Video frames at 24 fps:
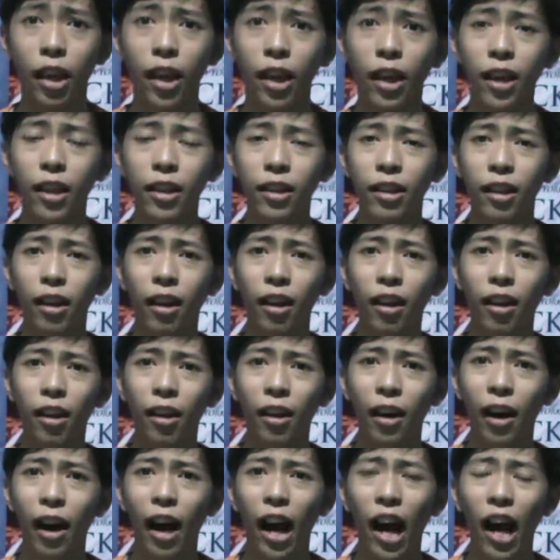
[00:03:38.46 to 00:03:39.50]
And
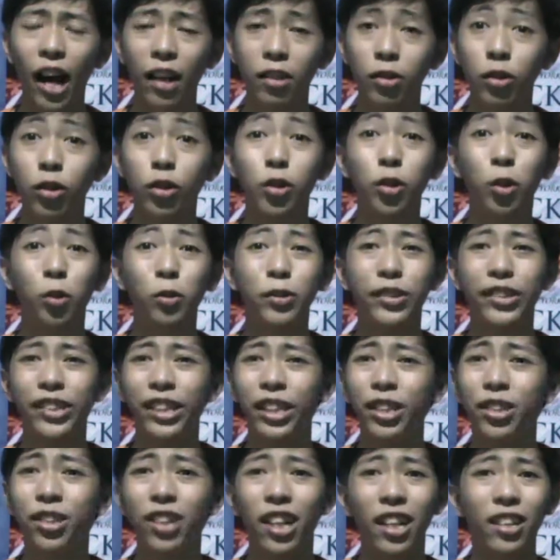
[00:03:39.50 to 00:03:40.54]
I just don't
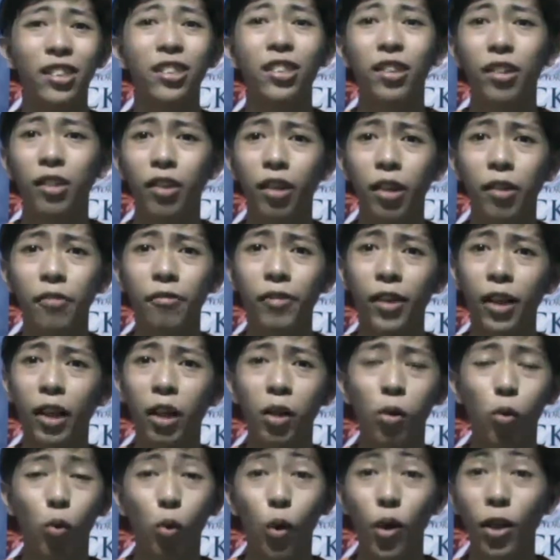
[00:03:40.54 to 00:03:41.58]
see Jason living
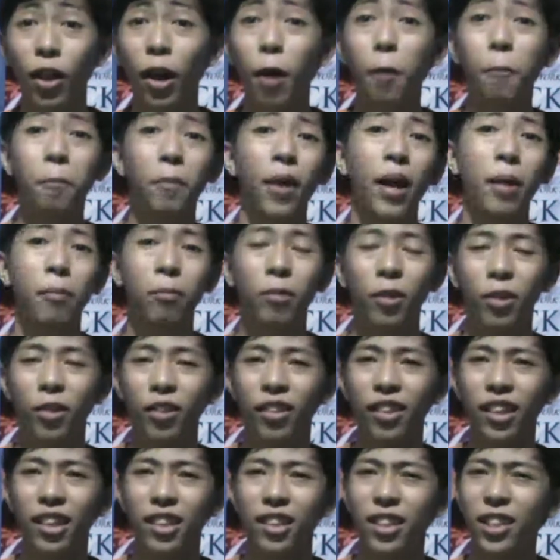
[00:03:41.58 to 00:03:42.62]
without Piper.
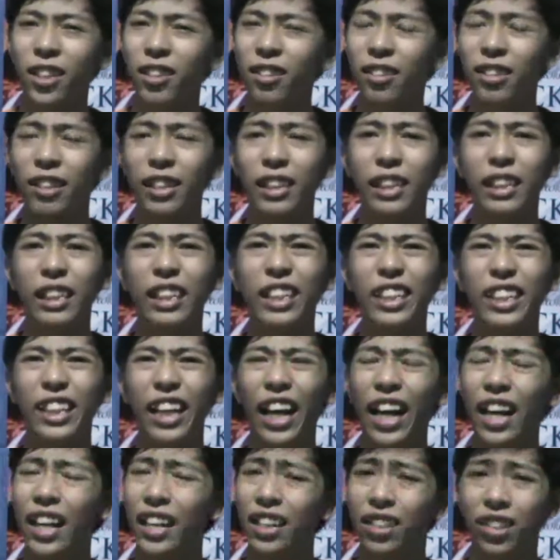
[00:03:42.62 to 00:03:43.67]

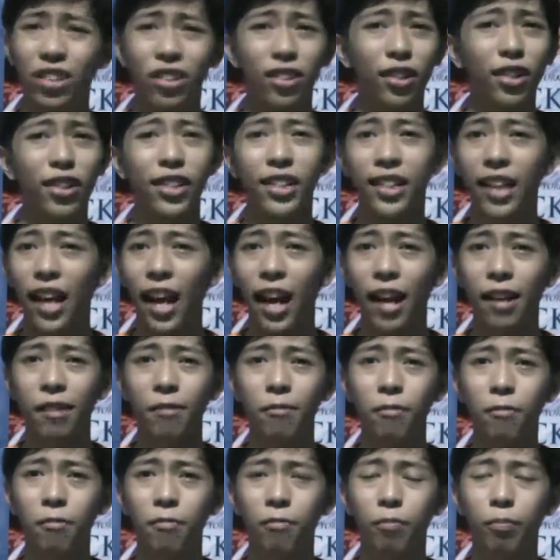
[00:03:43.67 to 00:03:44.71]
That is just sad.
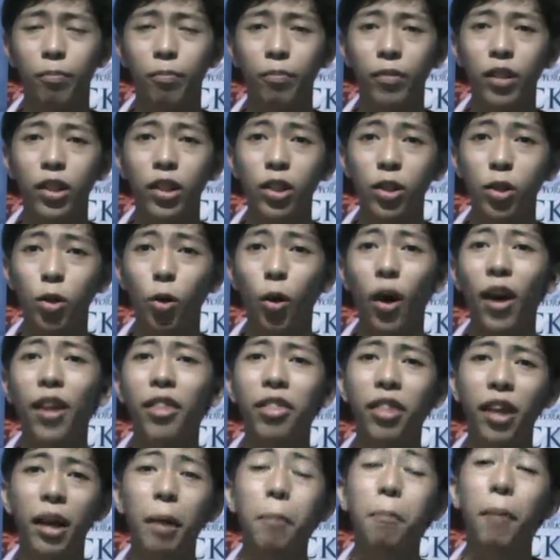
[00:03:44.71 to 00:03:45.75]
So I
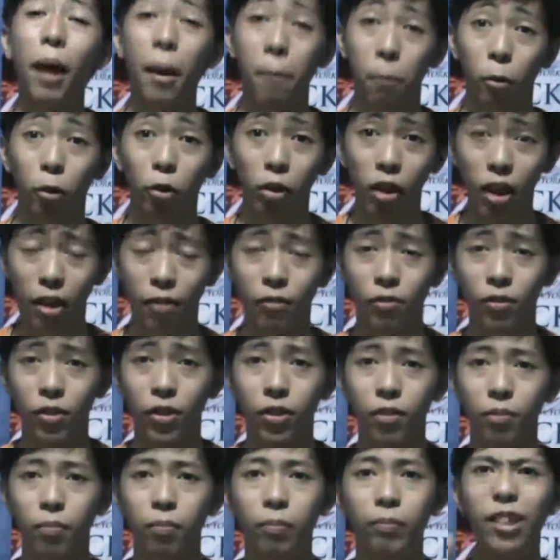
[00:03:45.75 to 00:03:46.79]
think Piper
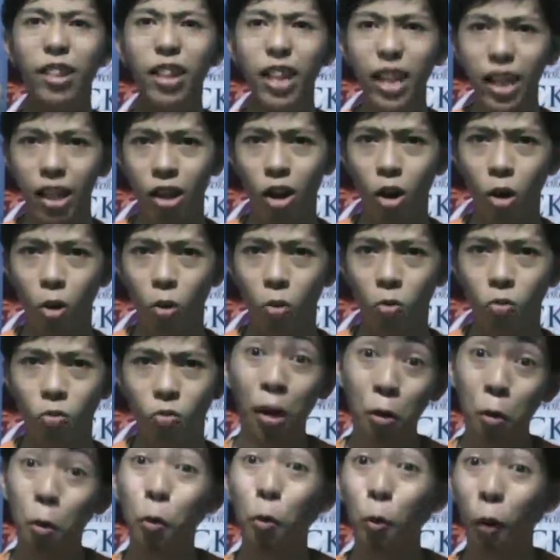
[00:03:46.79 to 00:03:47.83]
lives. Leo,
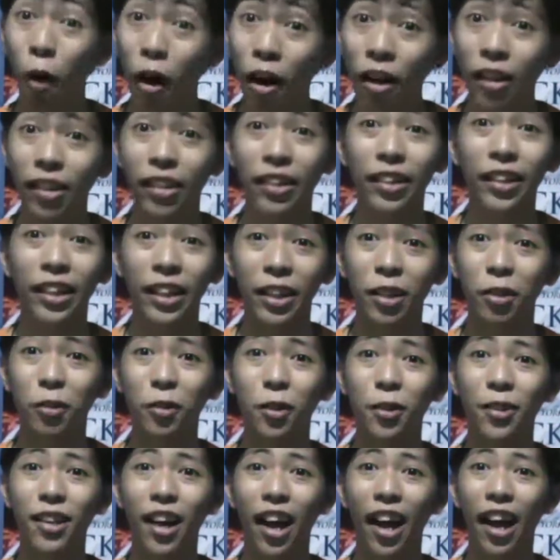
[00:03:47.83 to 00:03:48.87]
I don't want Leo
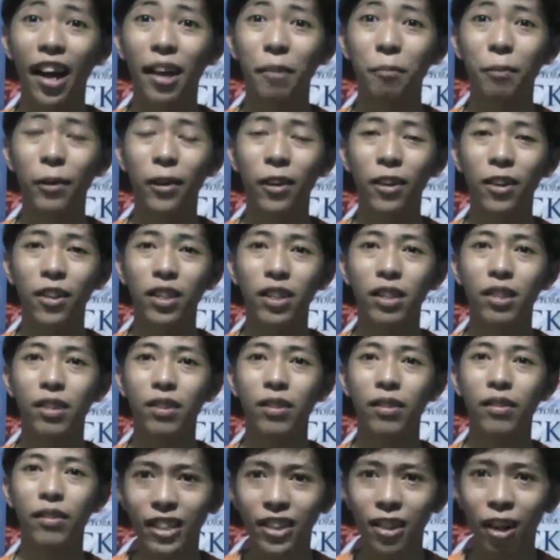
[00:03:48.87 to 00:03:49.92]
to die
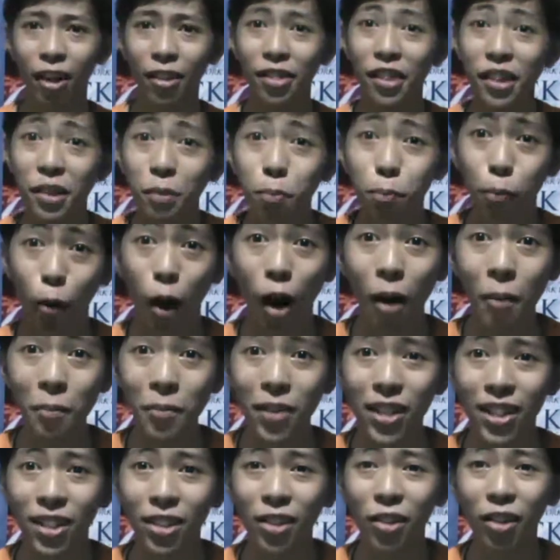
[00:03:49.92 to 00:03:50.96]
because he's got this
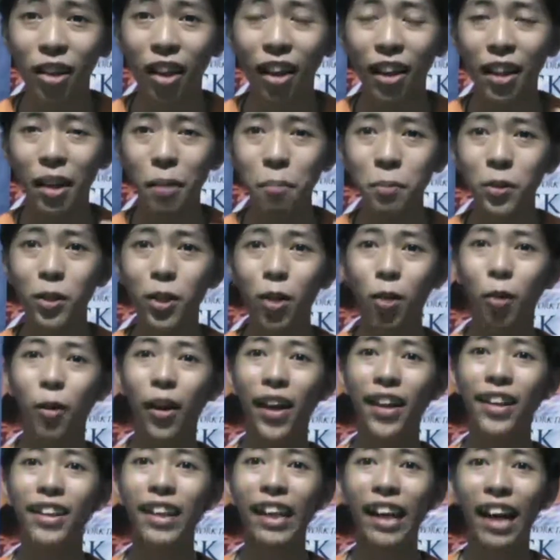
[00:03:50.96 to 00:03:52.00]
promise to Calypso,
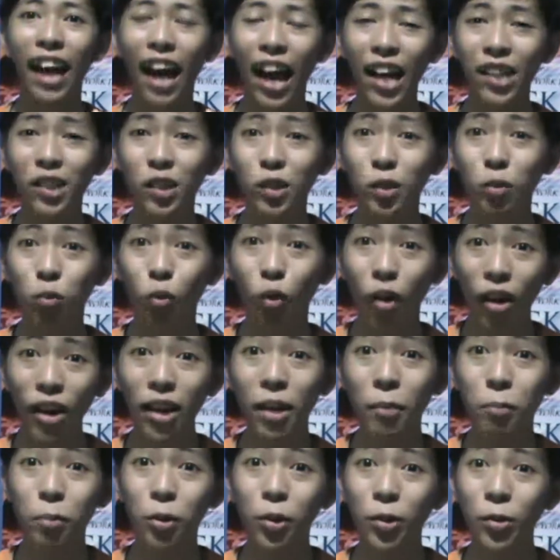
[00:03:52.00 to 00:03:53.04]
and I just want
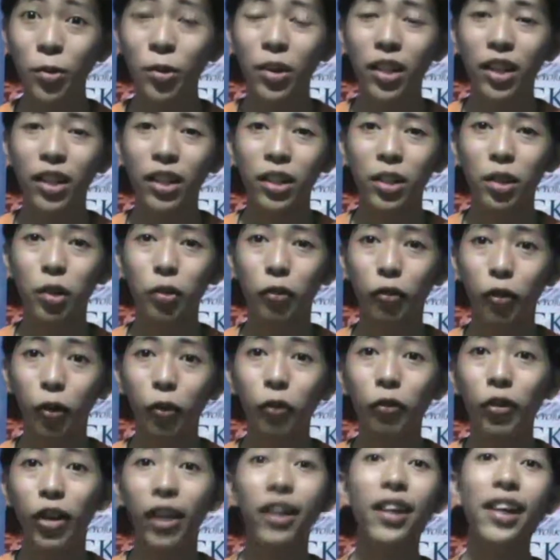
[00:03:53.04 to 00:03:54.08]
him to
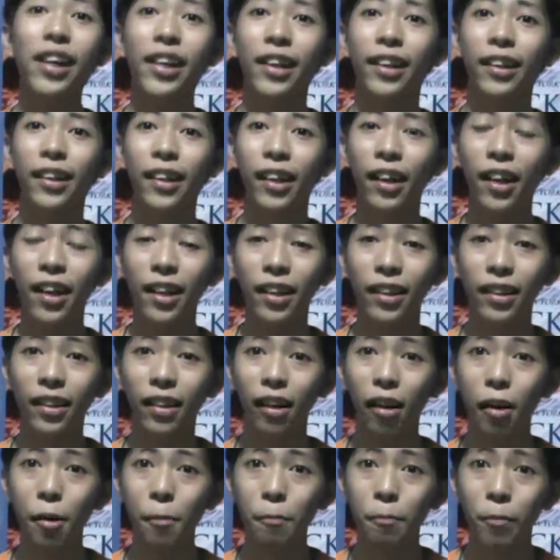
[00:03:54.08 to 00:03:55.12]
fulfill it
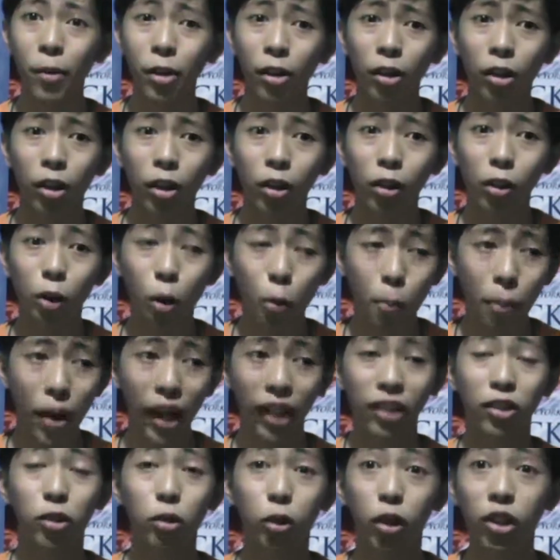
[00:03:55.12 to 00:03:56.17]
and go
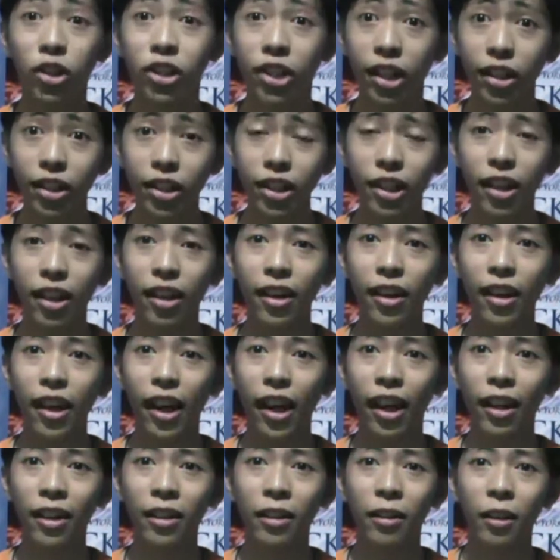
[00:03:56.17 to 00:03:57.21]
back to Ogygia
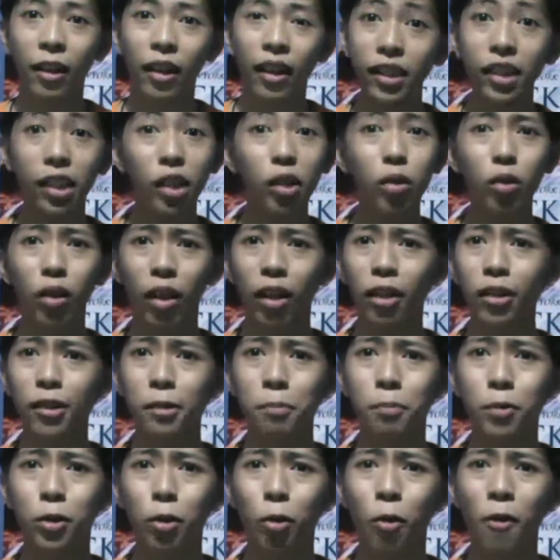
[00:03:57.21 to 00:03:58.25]
and rescue
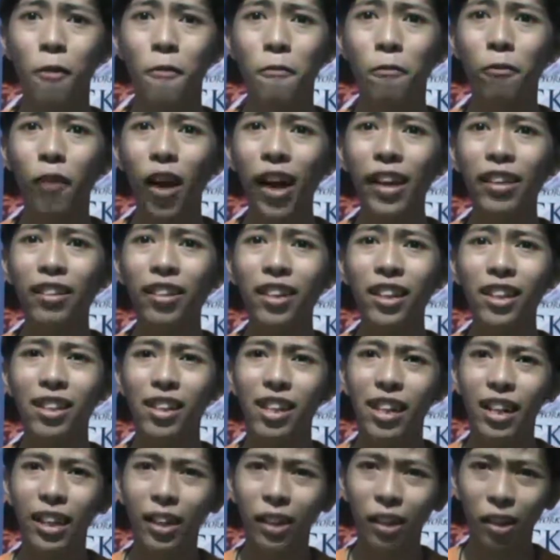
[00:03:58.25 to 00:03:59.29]
Calypso, and finally
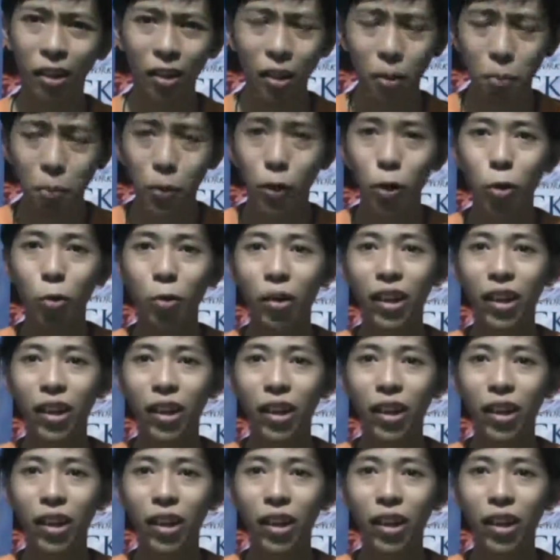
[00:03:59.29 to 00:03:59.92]
Calypso